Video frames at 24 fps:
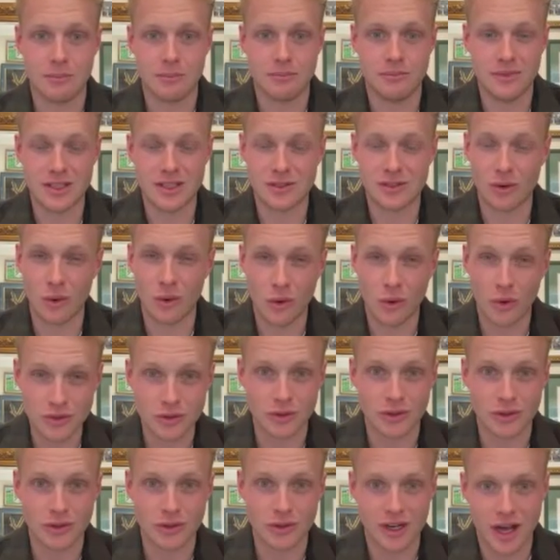Is the horse
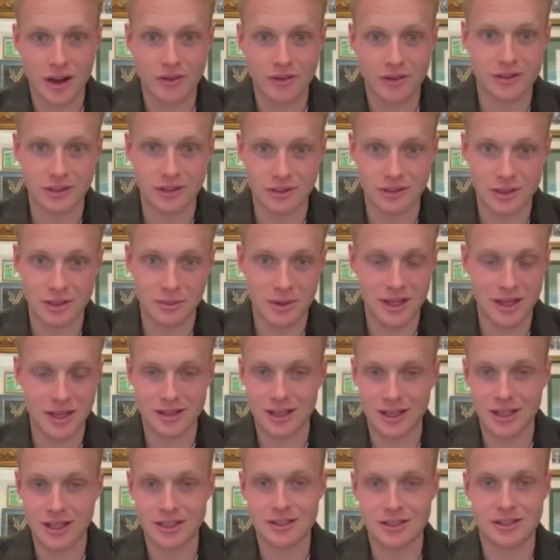good enough to beat
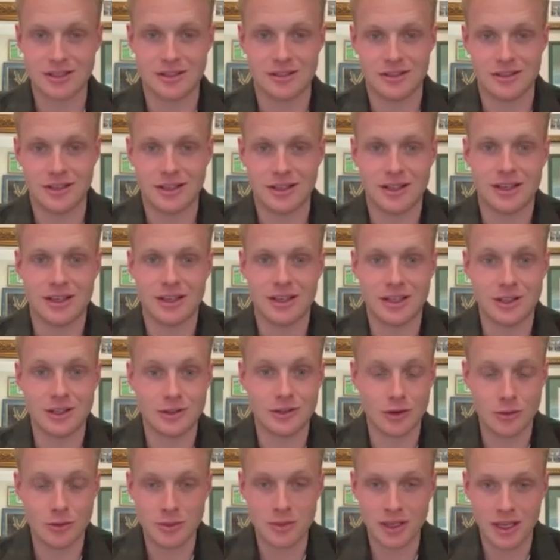these in a
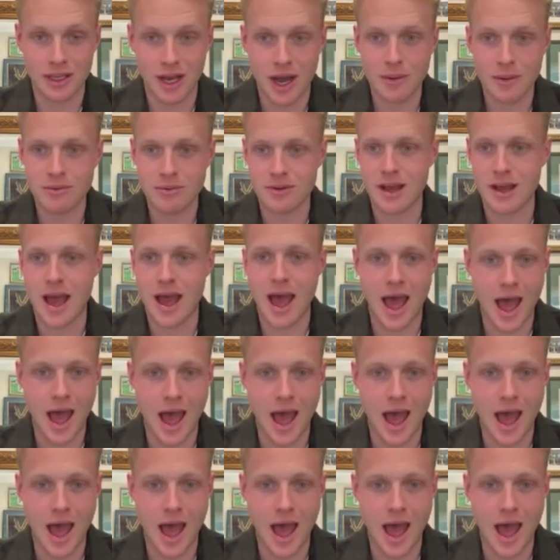Doomben Cup?